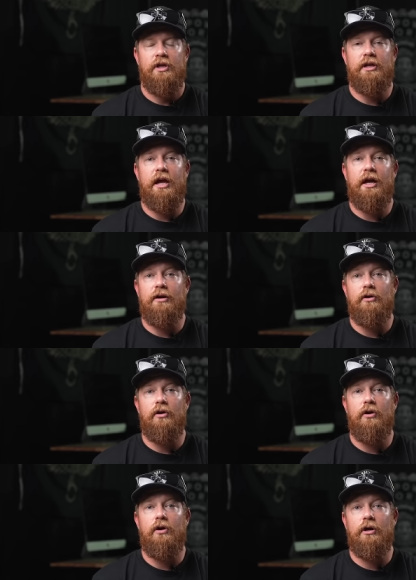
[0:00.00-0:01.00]
Yeah,
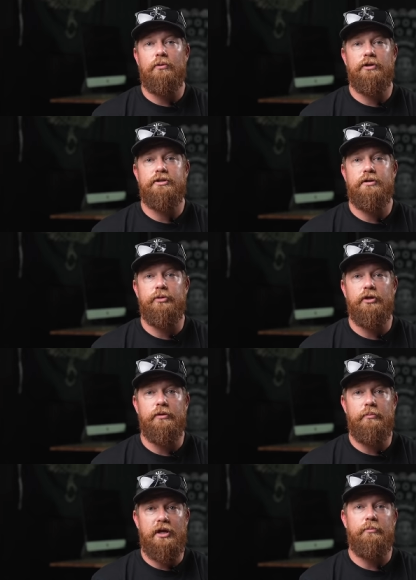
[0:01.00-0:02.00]
our heart was to build
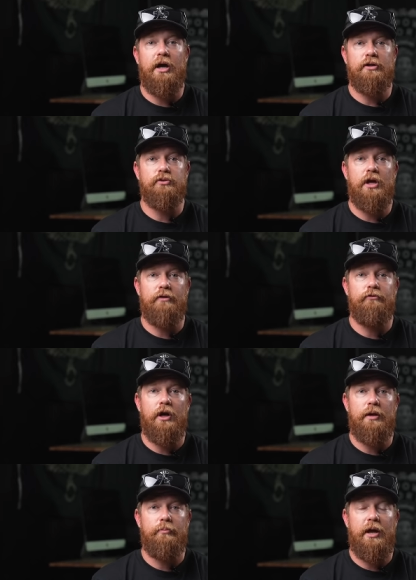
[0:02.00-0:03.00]
a mini bike drag
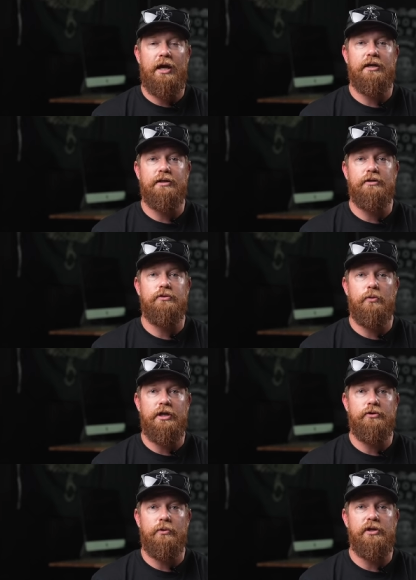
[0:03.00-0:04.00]
frame back in
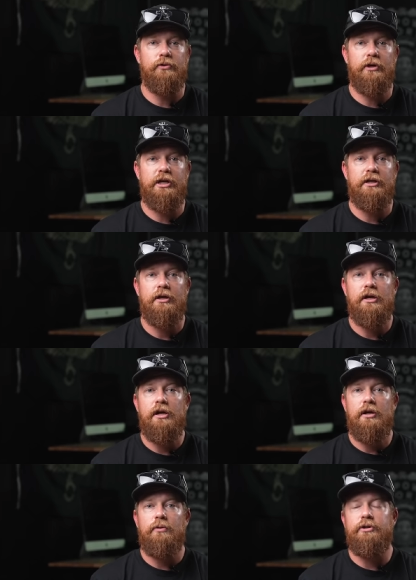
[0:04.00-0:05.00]
2023.
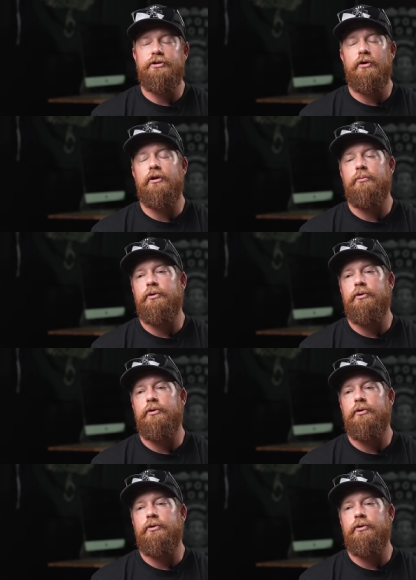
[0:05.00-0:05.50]
We started